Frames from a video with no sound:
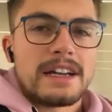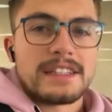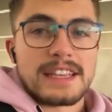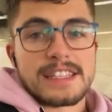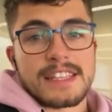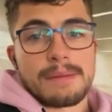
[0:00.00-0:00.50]

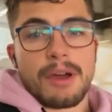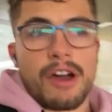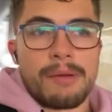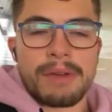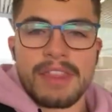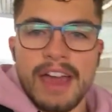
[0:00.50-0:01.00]
that's it behind
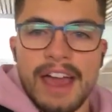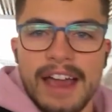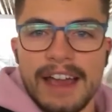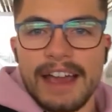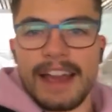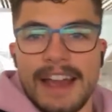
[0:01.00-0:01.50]
me there,
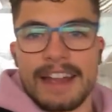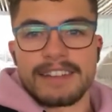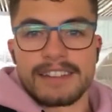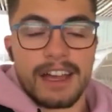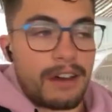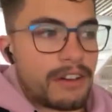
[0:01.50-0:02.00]
and
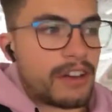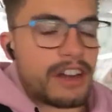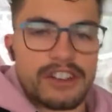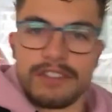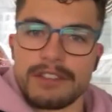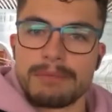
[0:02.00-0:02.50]
I'm going to
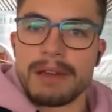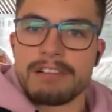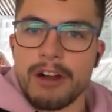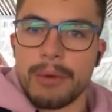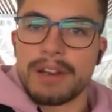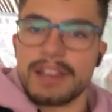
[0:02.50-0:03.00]
actually some B-roll
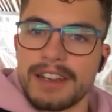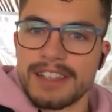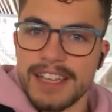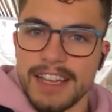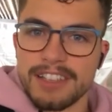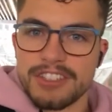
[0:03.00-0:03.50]
in a
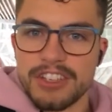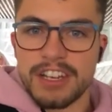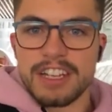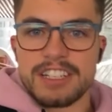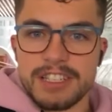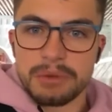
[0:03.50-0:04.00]
second so you can
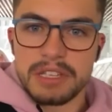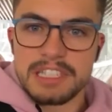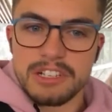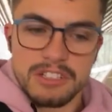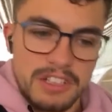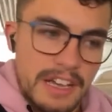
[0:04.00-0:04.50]
actually see what this
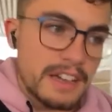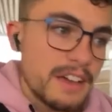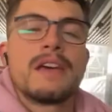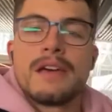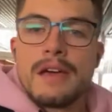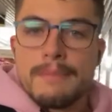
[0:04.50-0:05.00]
looks like.